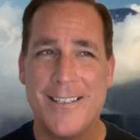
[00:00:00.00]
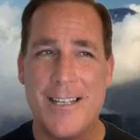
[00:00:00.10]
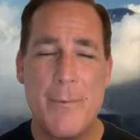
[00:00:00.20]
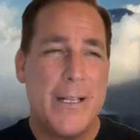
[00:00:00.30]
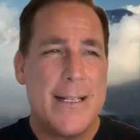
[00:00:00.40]

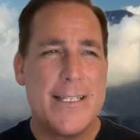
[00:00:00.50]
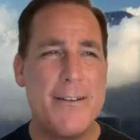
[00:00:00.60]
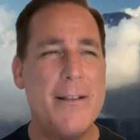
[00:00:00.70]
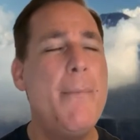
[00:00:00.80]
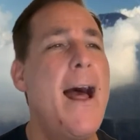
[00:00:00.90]
I mean, let's
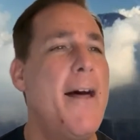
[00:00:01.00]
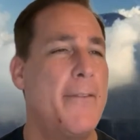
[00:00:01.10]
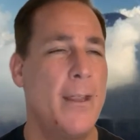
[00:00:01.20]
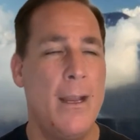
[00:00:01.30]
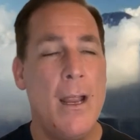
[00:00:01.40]
do the math.
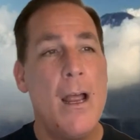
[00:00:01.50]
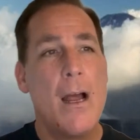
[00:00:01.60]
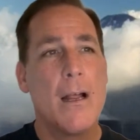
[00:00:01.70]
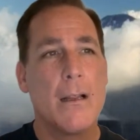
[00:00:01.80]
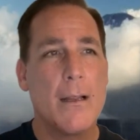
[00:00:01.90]

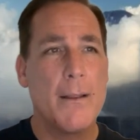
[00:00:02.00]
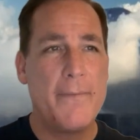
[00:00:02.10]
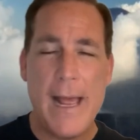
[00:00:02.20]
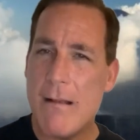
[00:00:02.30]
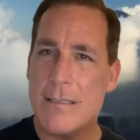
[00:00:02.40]

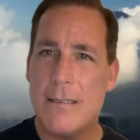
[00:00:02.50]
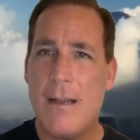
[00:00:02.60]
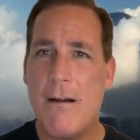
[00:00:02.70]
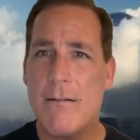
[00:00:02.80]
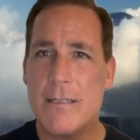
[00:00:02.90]

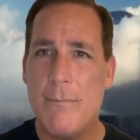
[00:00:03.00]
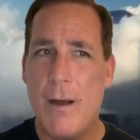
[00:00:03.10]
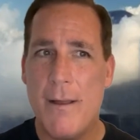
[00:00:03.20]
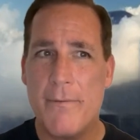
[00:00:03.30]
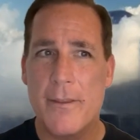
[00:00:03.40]
$1,000 a
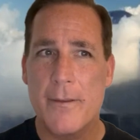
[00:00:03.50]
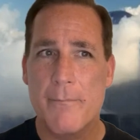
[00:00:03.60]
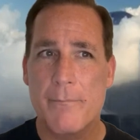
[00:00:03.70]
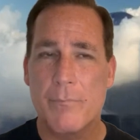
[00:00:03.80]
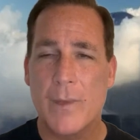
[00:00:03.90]
month
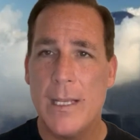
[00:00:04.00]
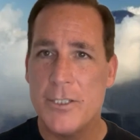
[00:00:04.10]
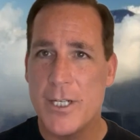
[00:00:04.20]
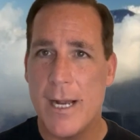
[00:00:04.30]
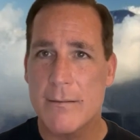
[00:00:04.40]
in
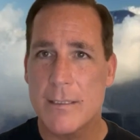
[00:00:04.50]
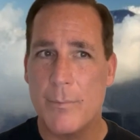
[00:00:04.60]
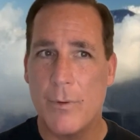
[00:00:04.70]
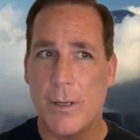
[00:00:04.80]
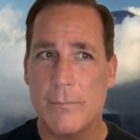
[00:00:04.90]
child
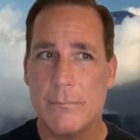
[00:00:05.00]
support,